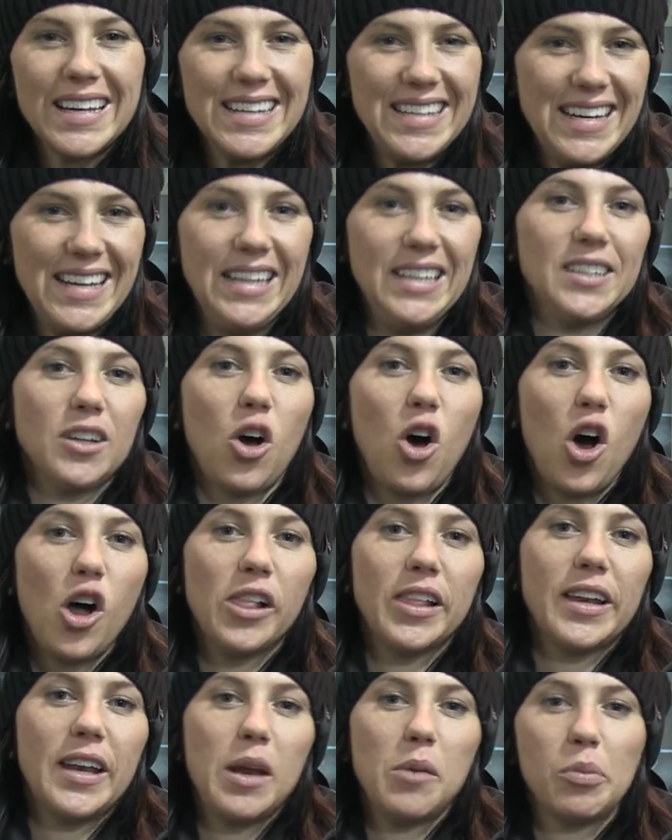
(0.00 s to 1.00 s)
neat
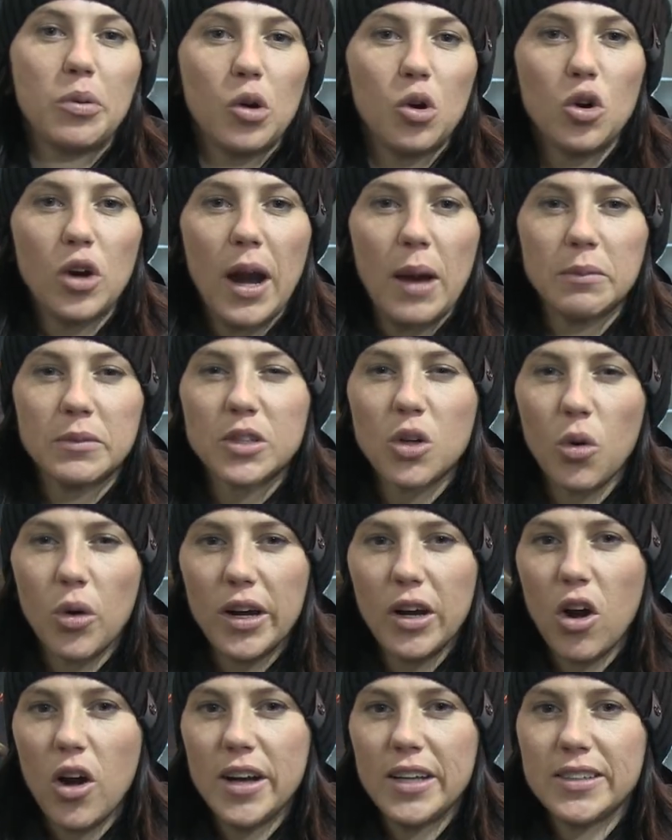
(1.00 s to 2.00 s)
holiday programs
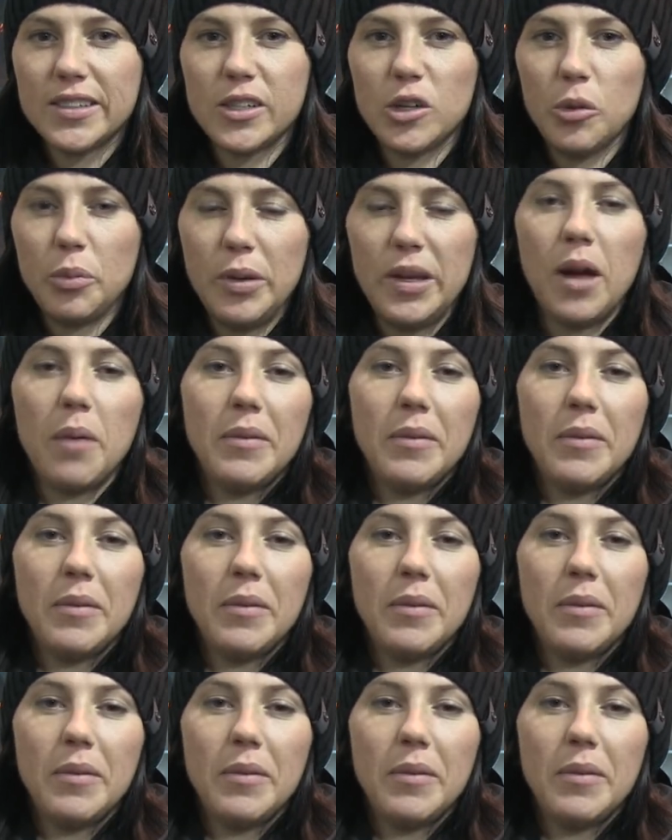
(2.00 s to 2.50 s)
going on at C O P.